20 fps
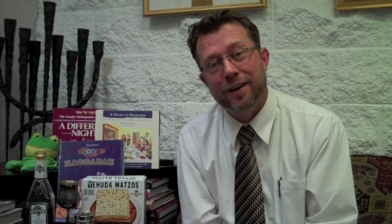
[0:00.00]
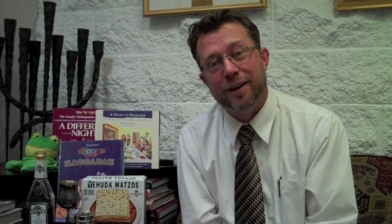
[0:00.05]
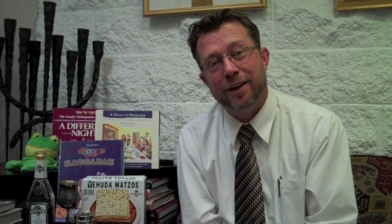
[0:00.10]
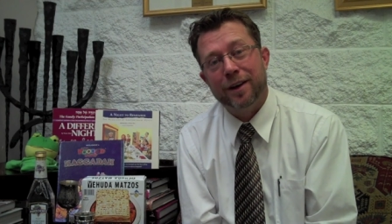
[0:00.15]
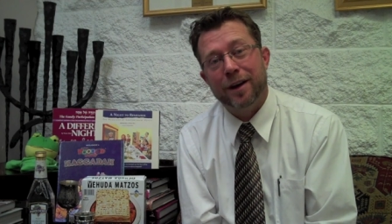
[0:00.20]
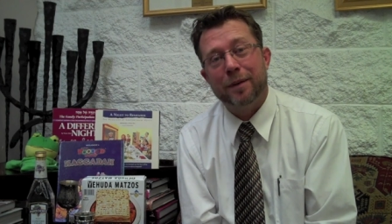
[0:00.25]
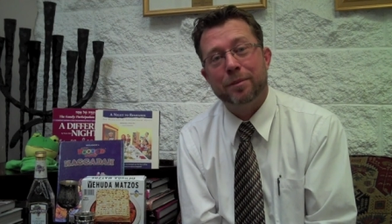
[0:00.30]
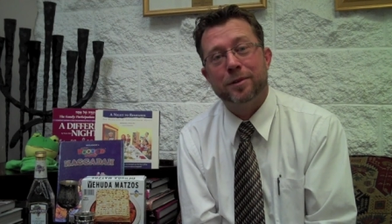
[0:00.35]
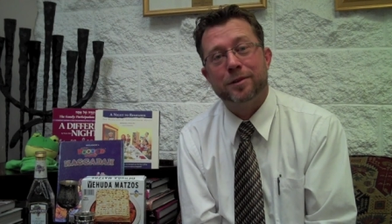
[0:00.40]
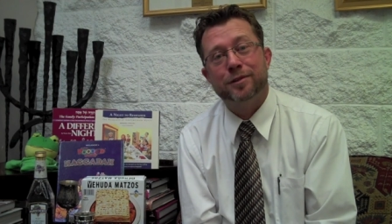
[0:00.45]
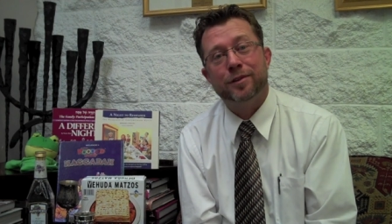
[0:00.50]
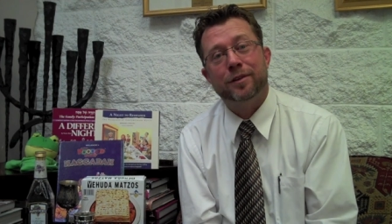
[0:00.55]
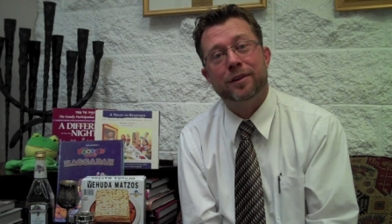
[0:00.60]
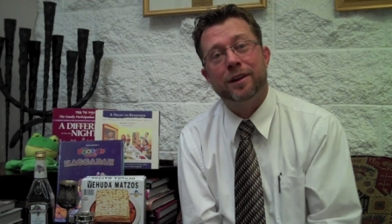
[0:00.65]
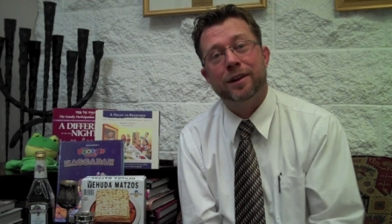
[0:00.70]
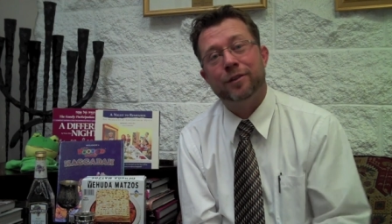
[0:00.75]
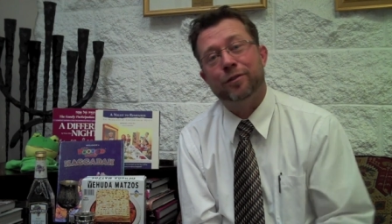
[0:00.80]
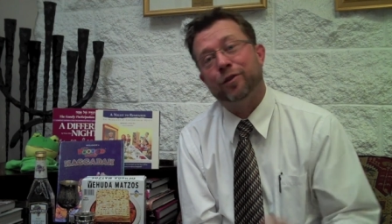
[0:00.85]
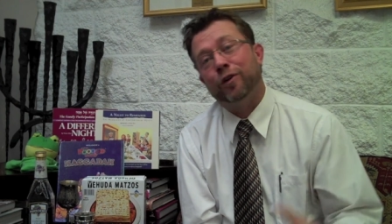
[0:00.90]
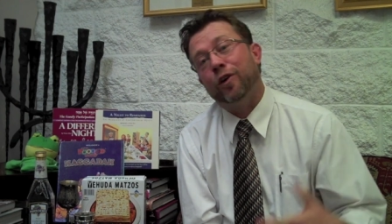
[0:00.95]
an
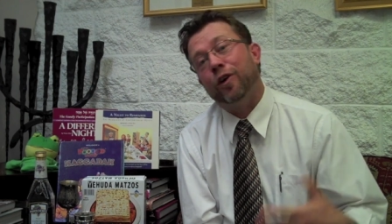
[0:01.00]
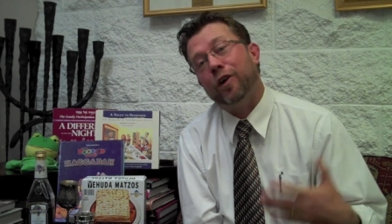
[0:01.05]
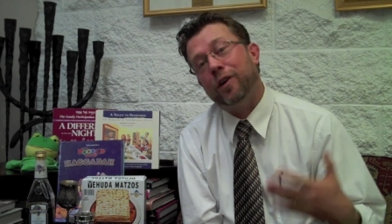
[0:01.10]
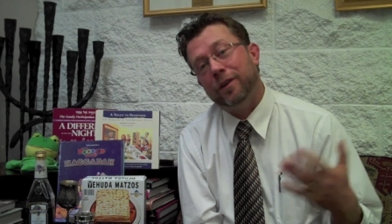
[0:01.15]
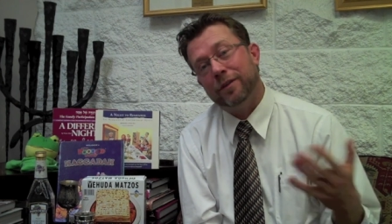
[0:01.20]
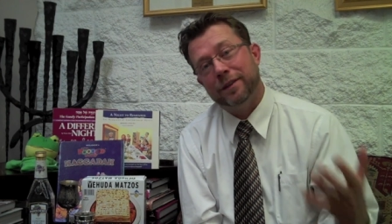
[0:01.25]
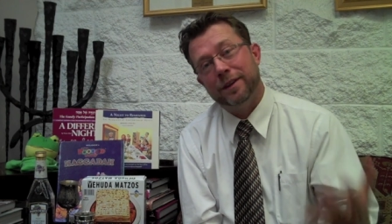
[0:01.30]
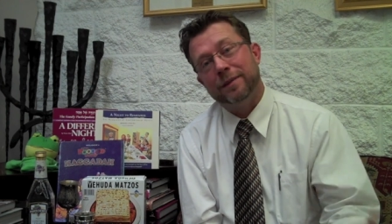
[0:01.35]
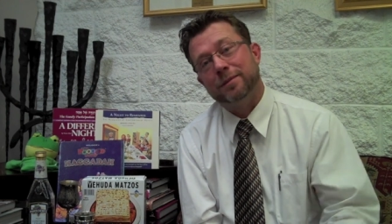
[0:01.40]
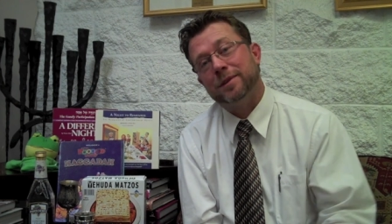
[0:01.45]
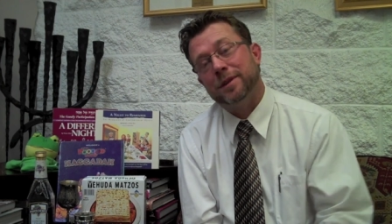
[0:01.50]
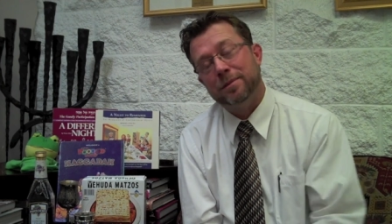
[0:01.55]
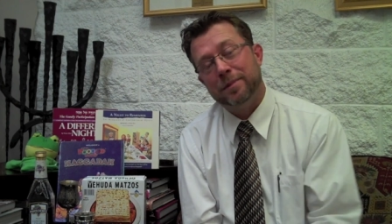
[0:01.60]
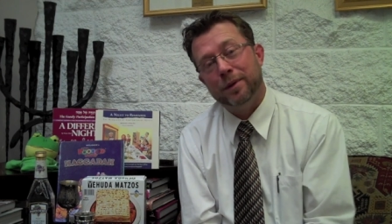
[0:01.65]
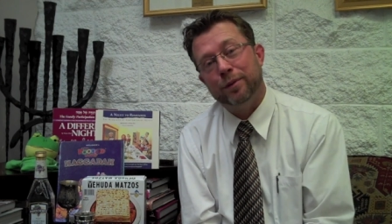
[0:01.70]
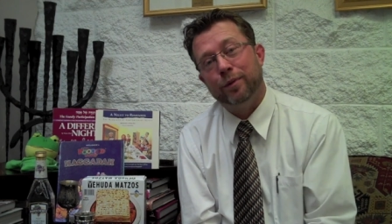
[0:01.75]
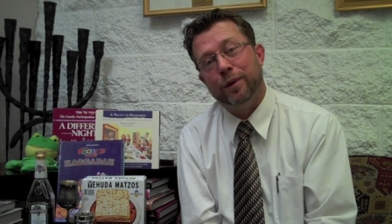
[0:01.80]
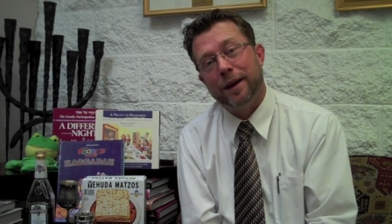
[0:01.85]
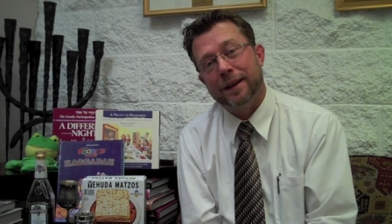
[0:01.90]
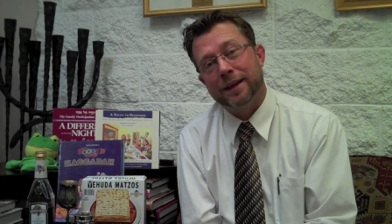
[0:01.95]
opportunity for all of them to be
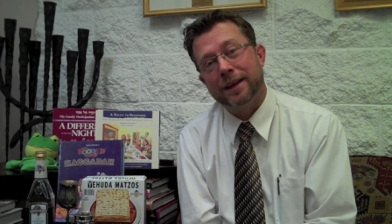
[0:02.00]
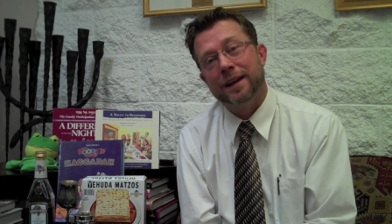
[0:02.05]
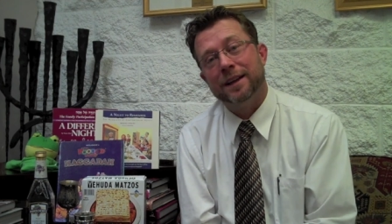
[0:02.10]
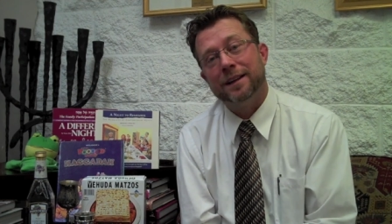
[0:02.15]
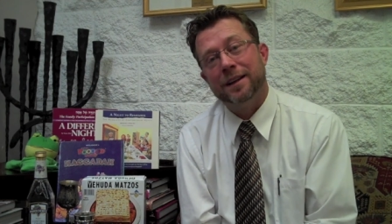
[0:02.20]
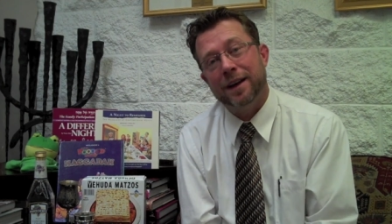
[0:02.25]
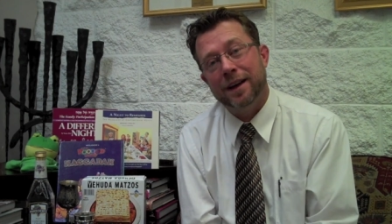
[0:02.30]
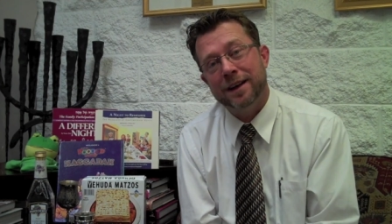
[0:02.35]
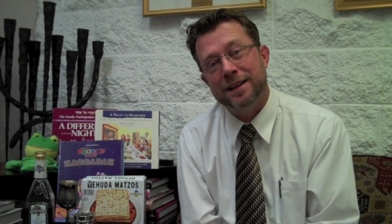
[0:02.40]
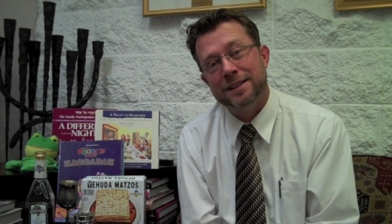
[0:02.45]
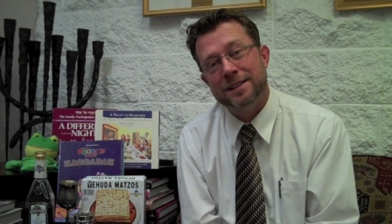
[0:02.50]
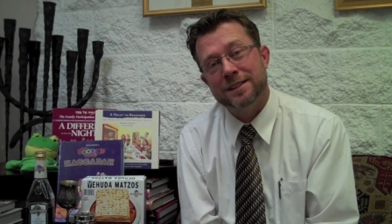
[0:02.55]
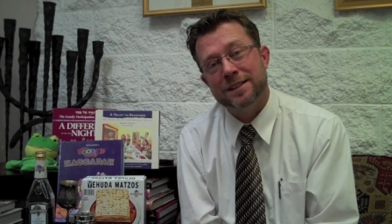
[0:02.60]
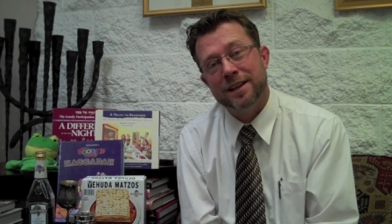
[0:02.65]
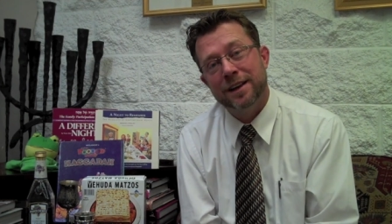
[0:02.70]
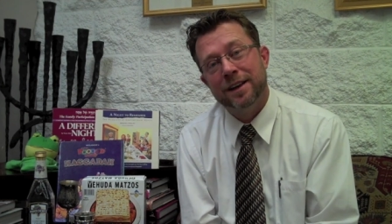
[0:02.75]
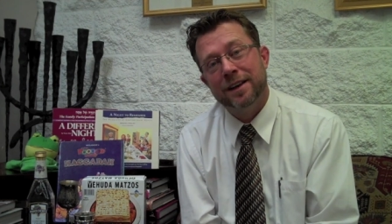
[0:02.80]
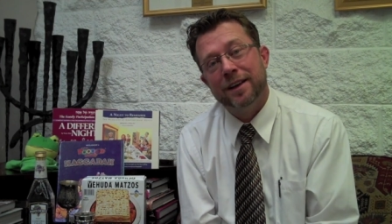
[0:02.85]
recognized,